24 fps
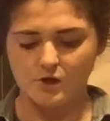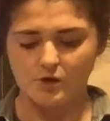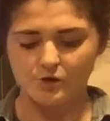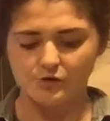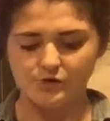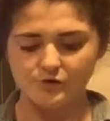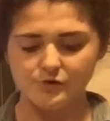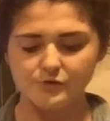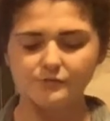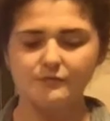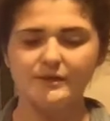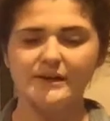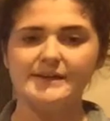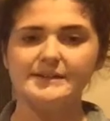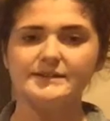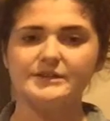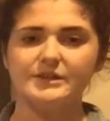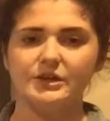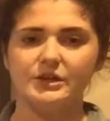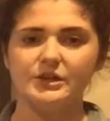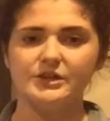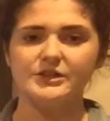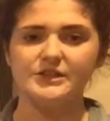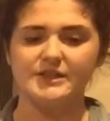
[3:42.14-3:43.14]
New
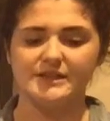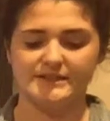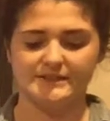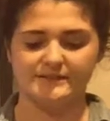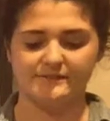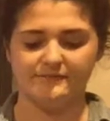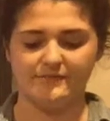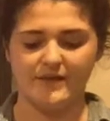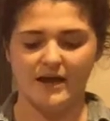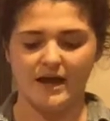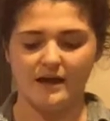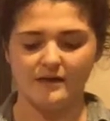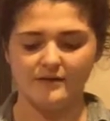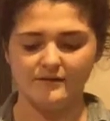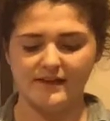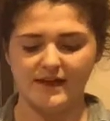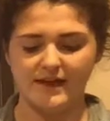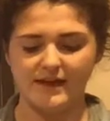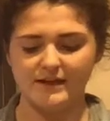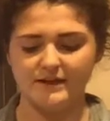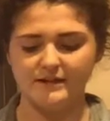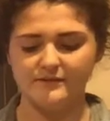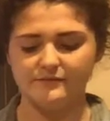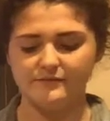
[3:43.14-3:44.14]
research has found
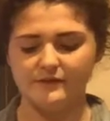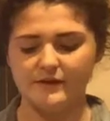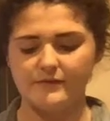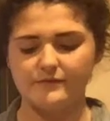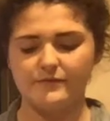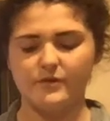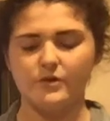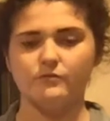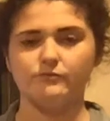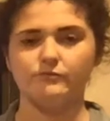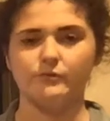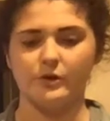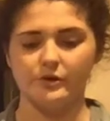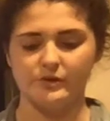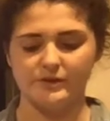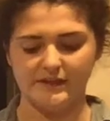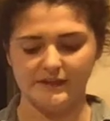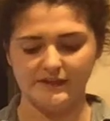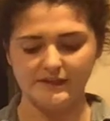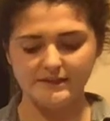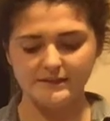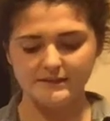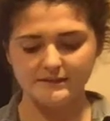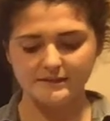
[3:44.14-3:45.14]
that in vivo
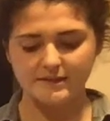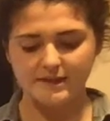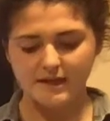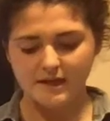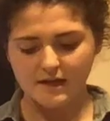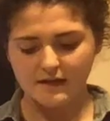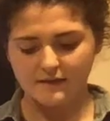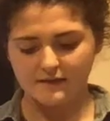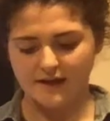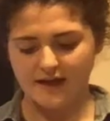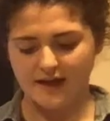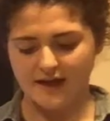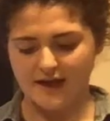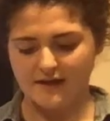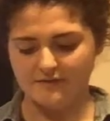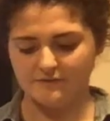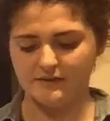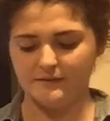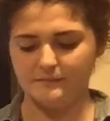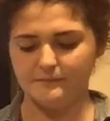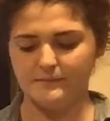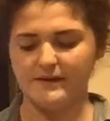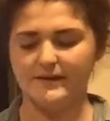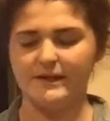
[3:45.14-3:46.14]
rodents that have
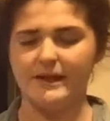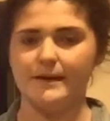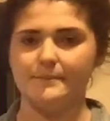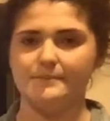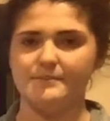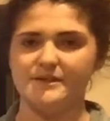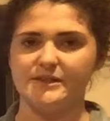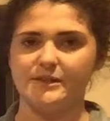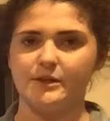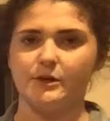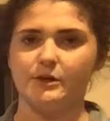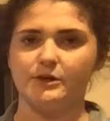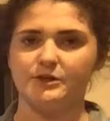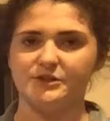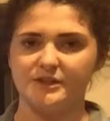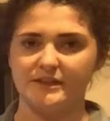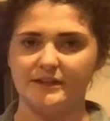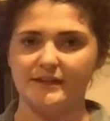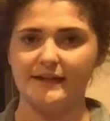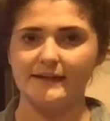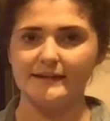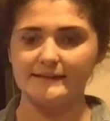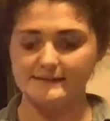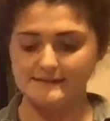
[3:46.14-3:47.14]
limbic
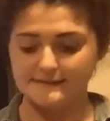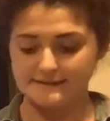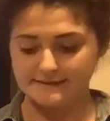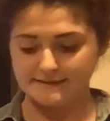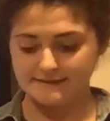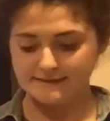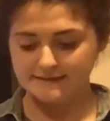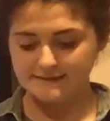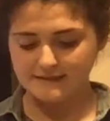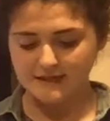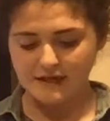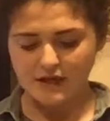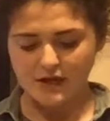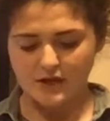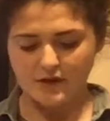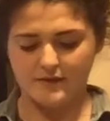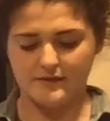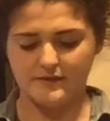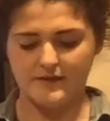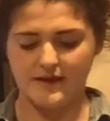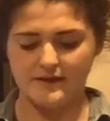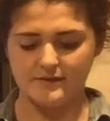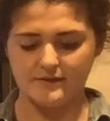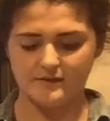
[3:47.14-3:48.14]
epidiogenesis,
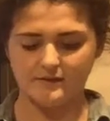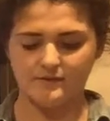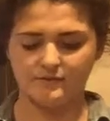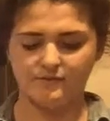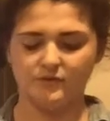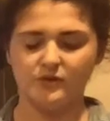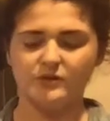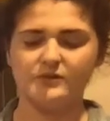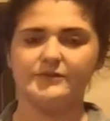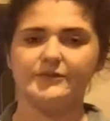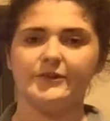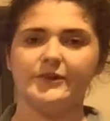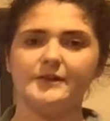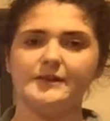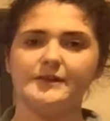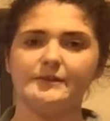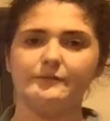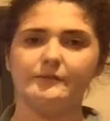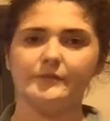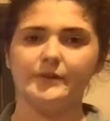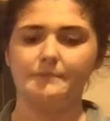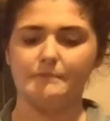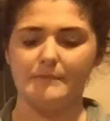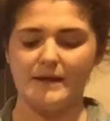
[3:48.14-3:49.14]
that the
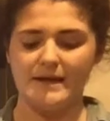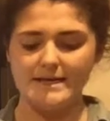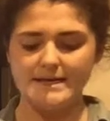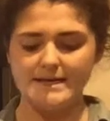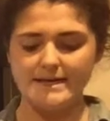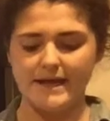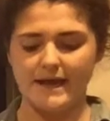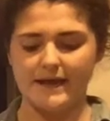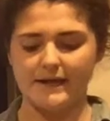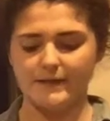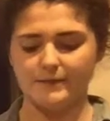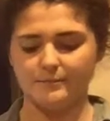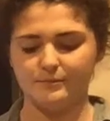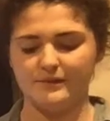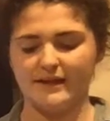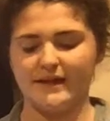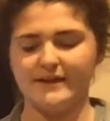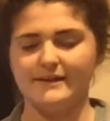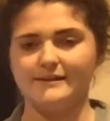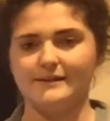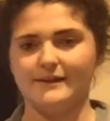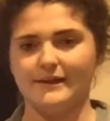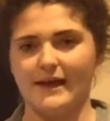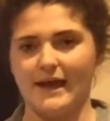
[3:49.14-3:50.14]
phospholipid mediator
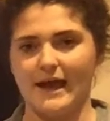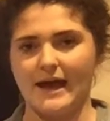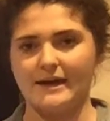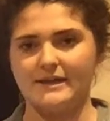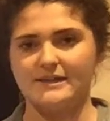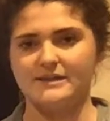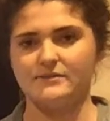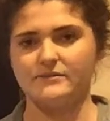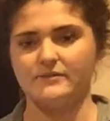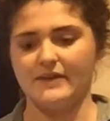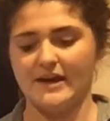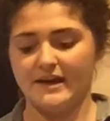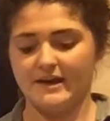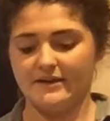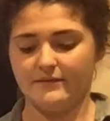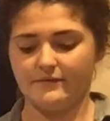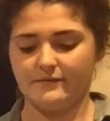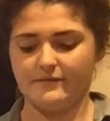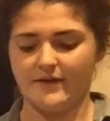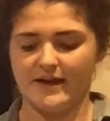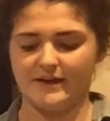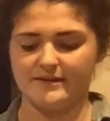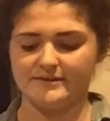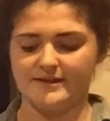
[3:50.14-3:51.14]
platelet activating
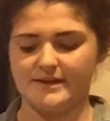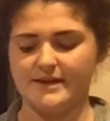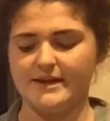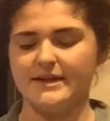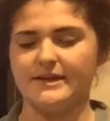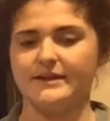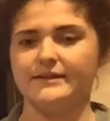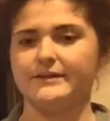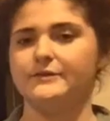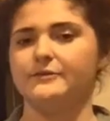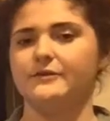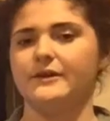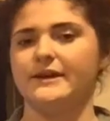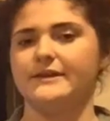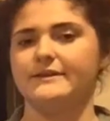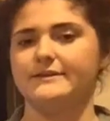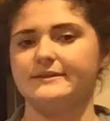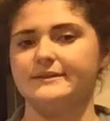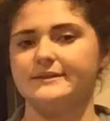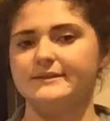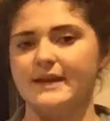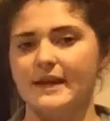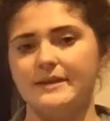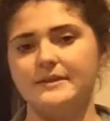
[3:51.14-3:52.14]
factor
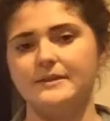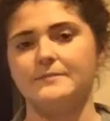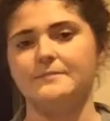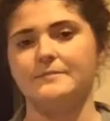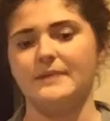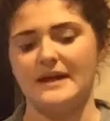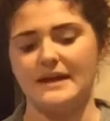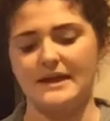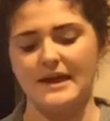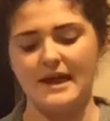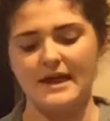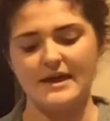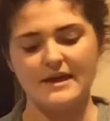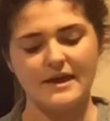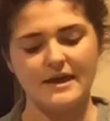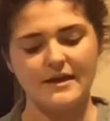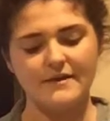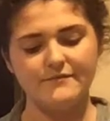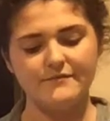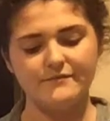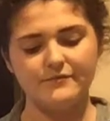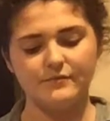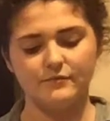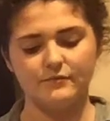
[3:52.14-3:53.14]
increases and the
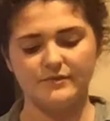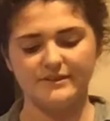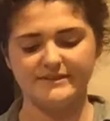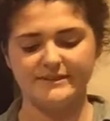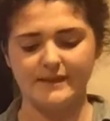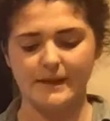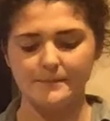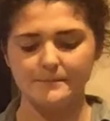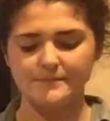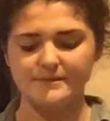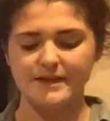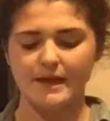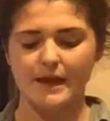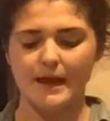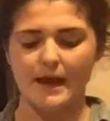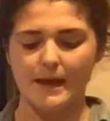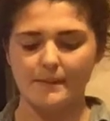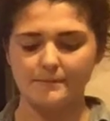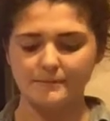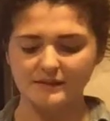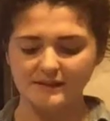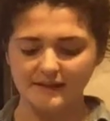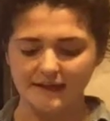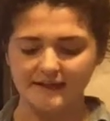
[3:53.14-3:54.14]
PAF receptor
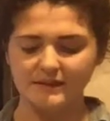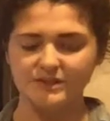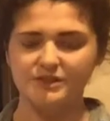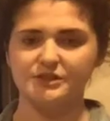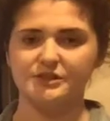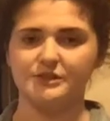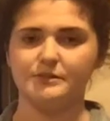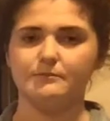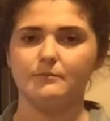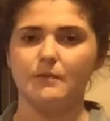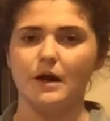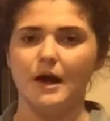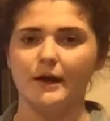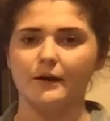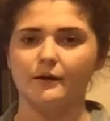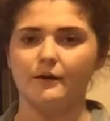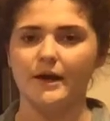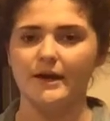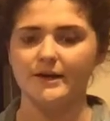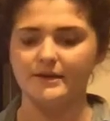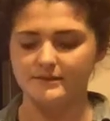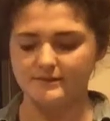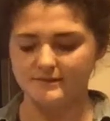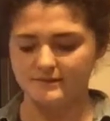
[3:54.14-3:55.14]
appellation
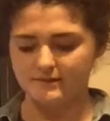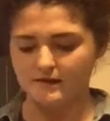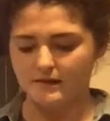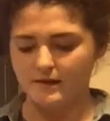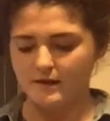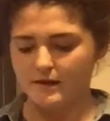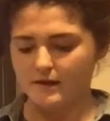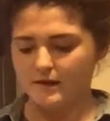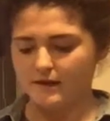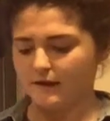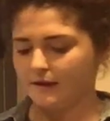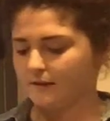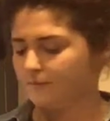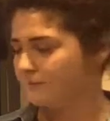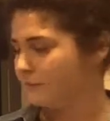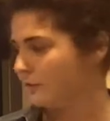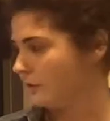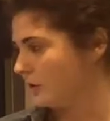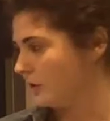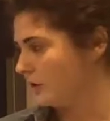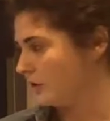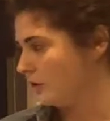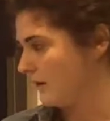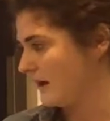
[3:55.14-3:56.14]
migrates in
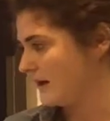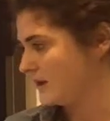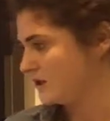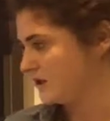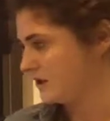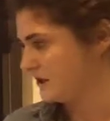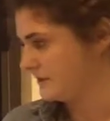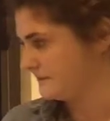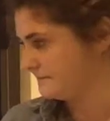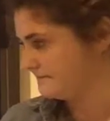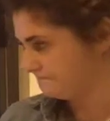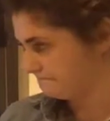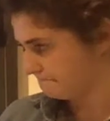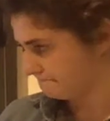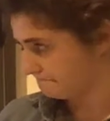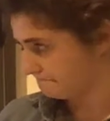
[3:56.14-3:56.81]
progression.